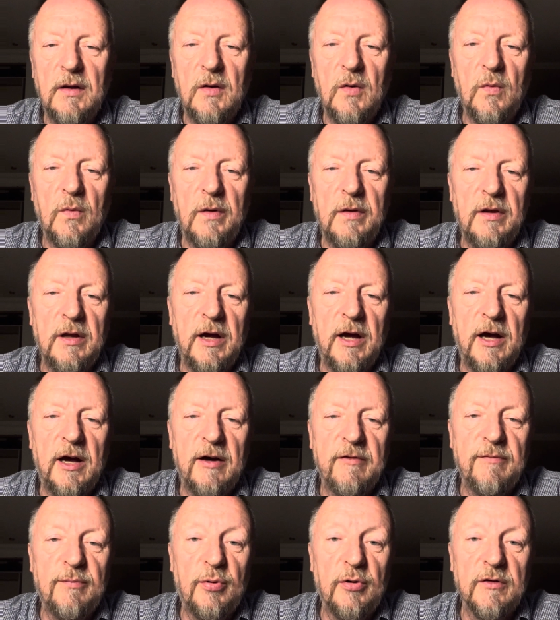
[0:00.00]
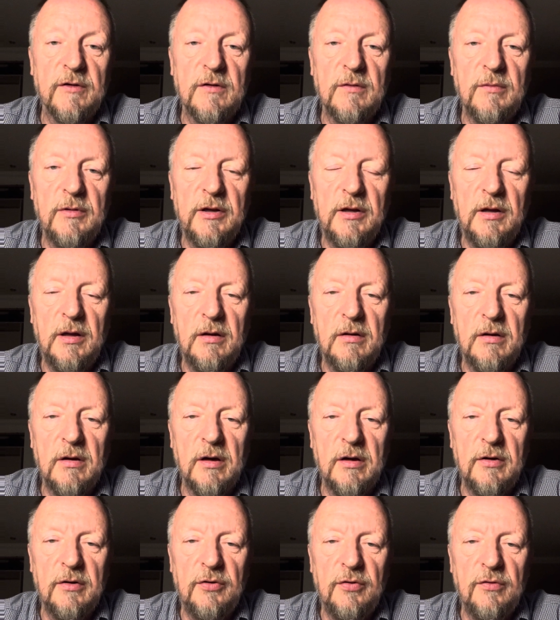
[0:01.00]
when they have possibly
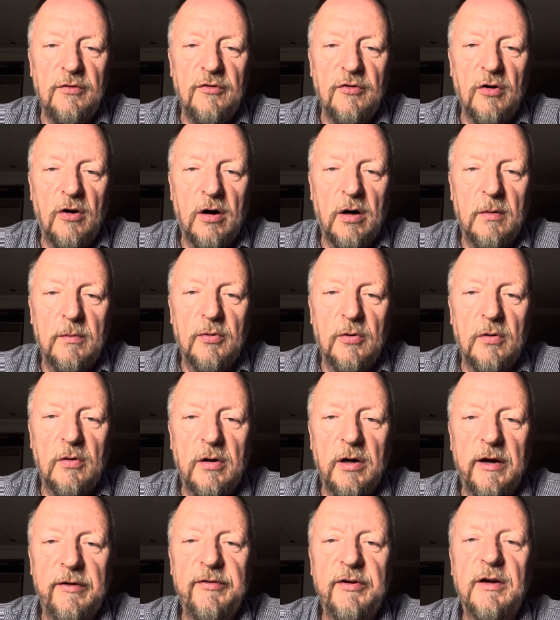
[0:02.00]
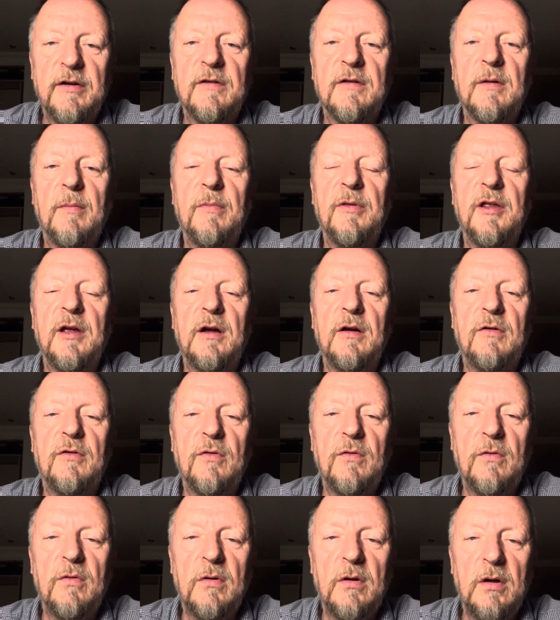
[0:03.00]
a new job or having something
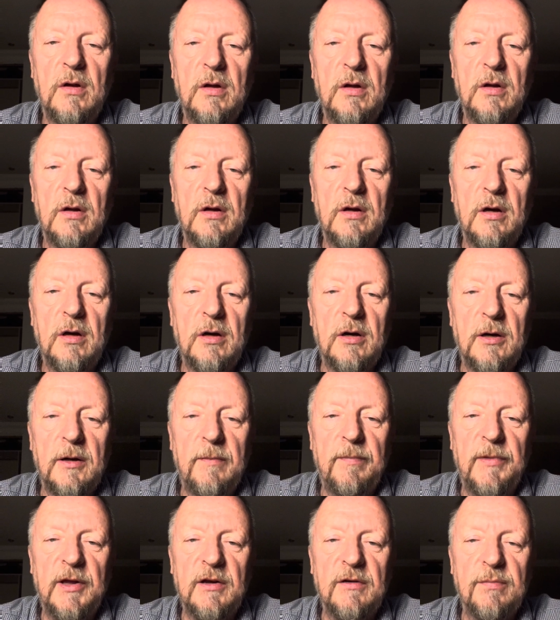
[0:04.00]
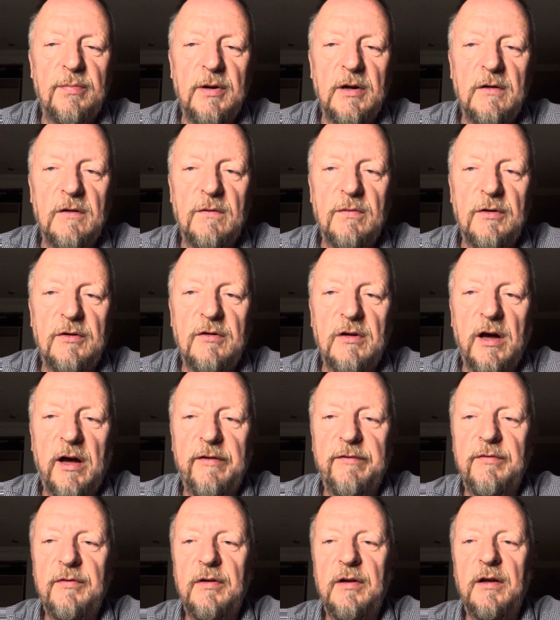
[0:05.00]
to experience which they
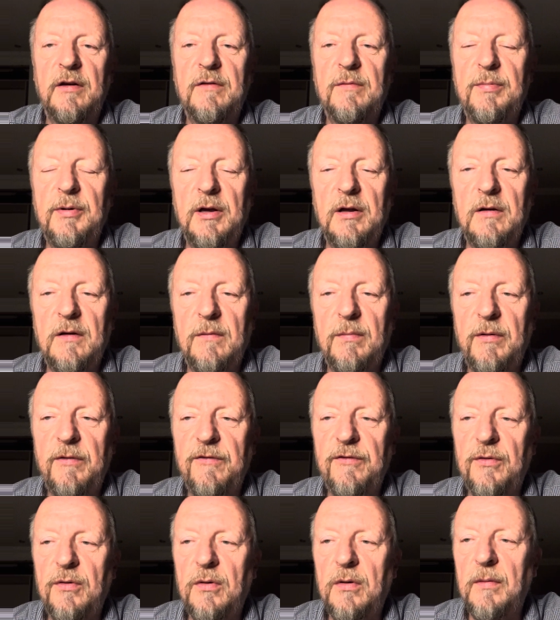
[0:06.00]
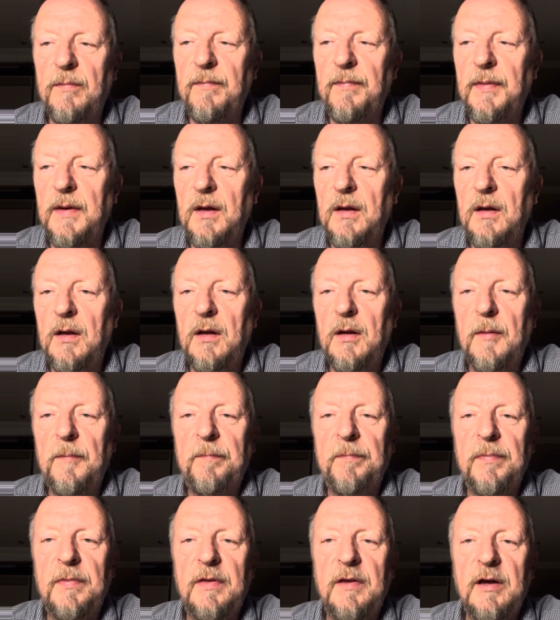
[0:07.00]
haven't experienced before.
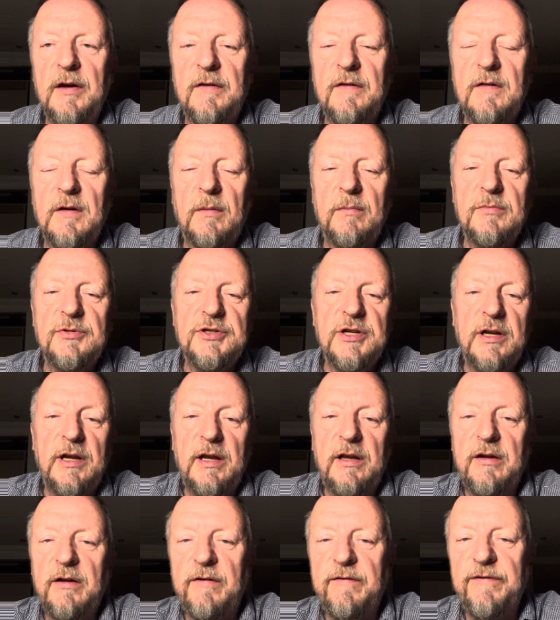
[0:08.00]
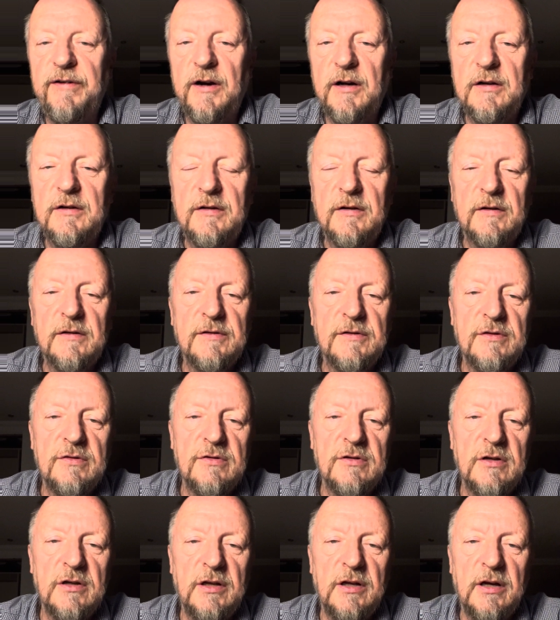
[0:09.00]
There are some genetic factors,
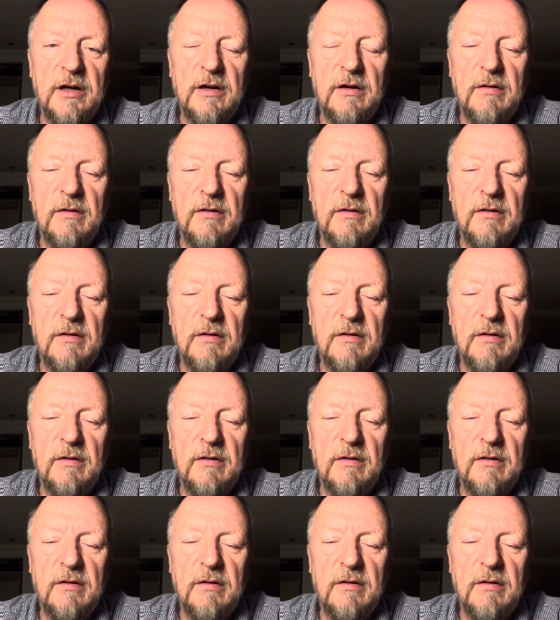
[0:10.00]
usually